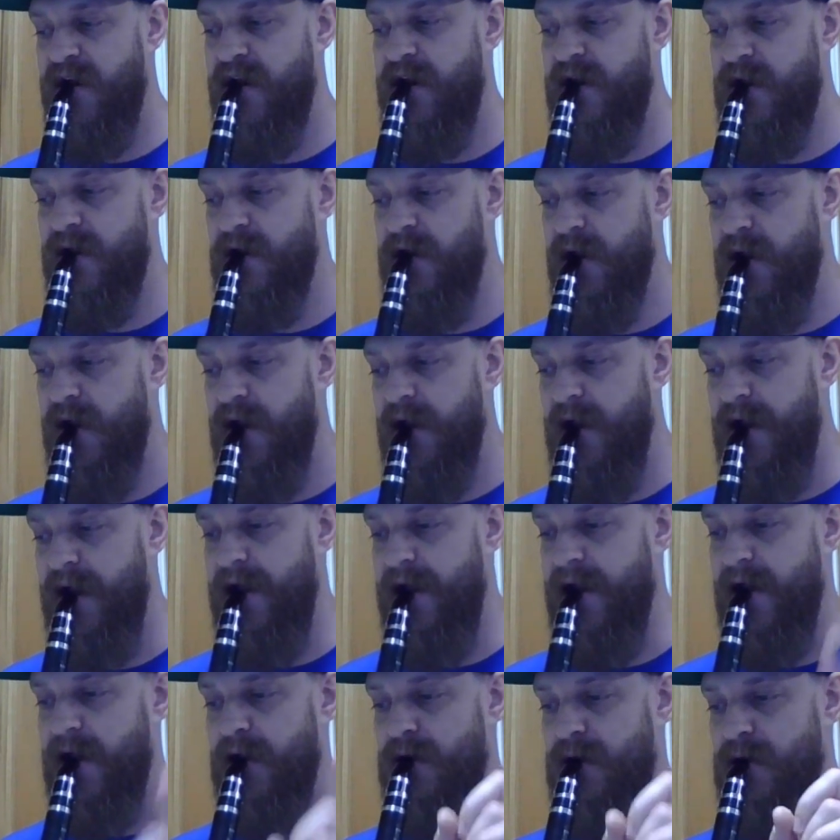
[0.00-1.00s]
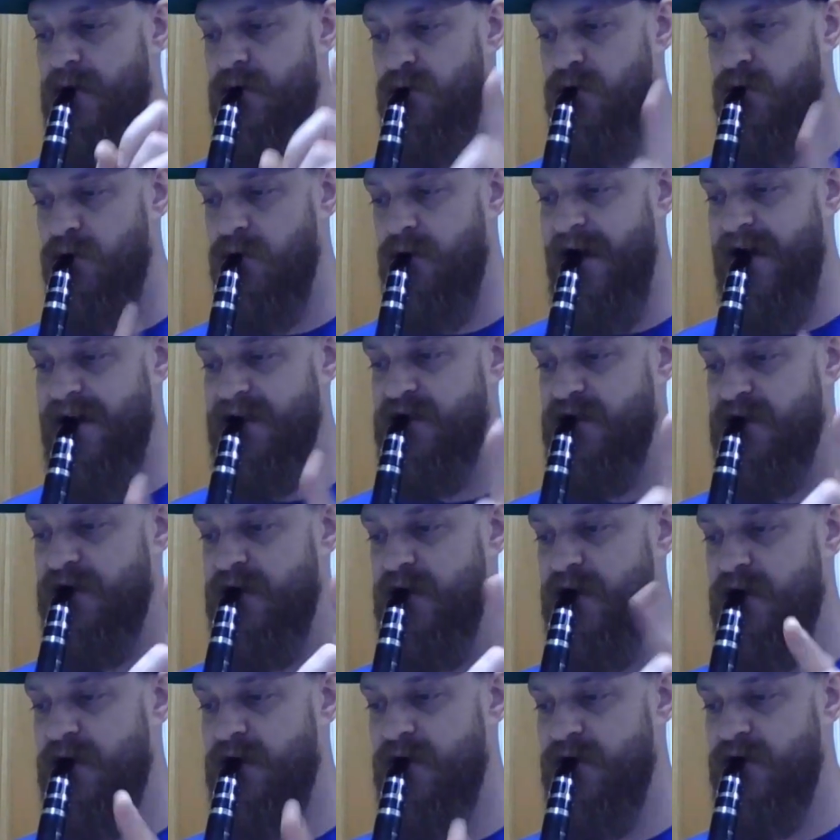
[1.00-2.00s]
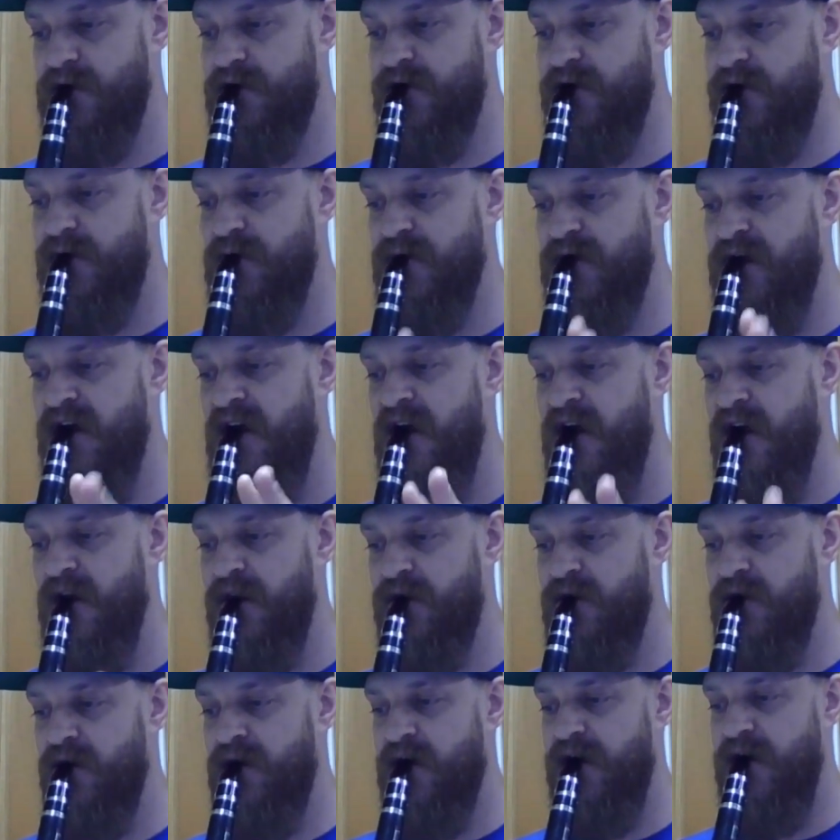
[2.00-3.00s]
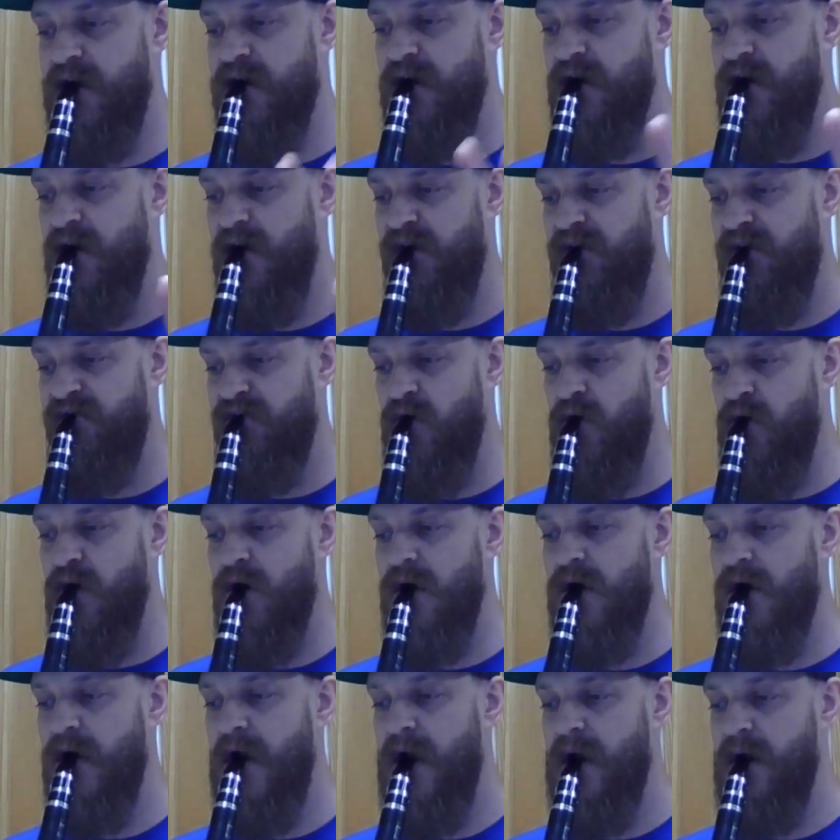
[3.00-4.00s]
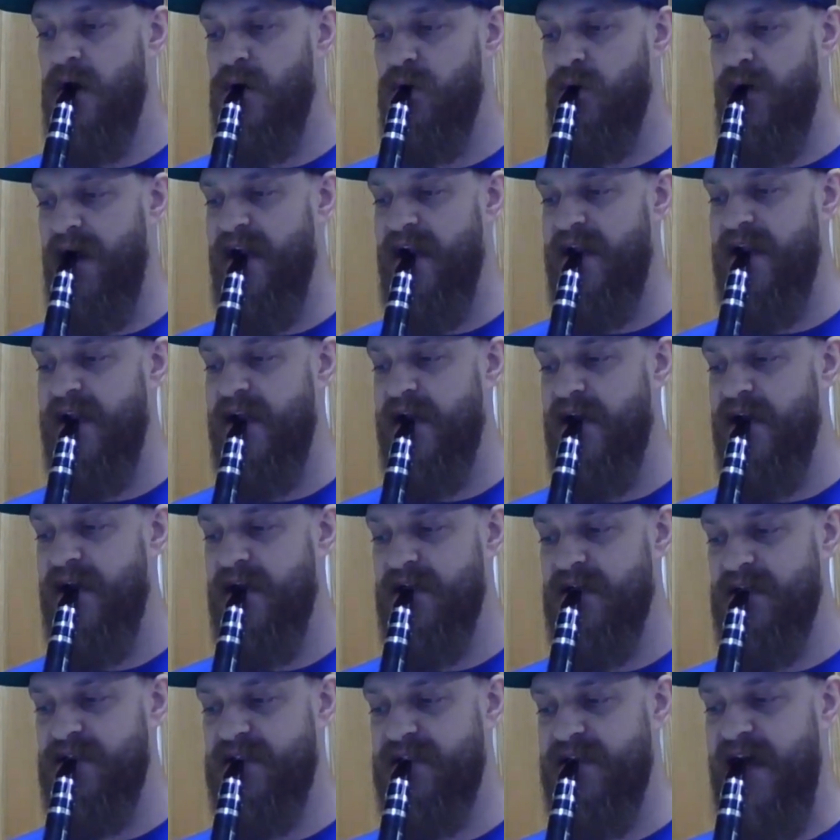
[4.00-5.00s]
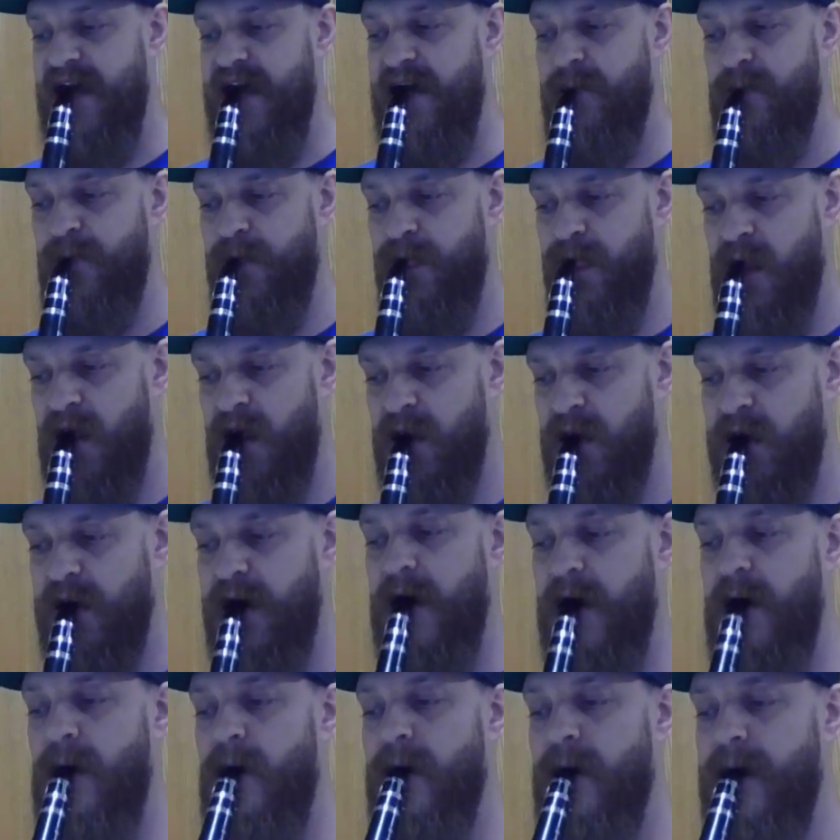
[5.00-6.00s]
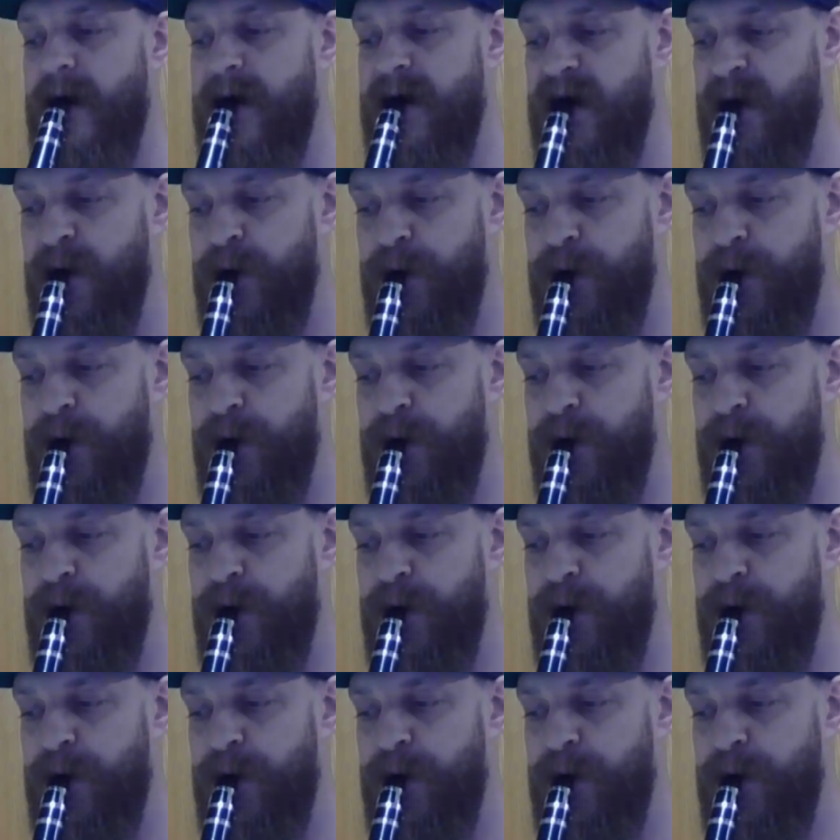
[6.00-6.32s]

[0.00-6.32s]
ready, and rest. 2, 3, 4, ready, set, go.